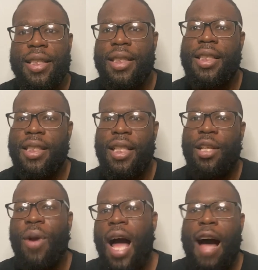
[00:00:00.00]
season. Like
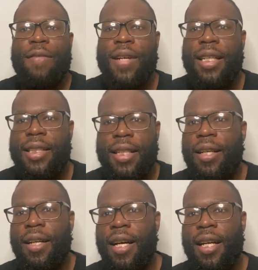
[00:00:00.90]
you have an
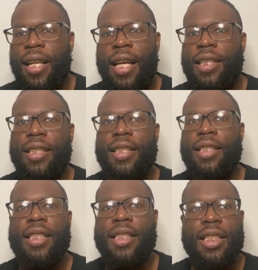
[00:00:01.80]
idea. Like
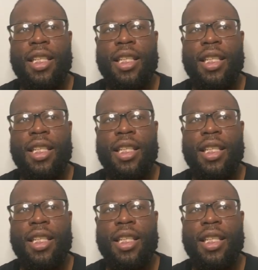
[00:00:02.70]
Jinshi, I'm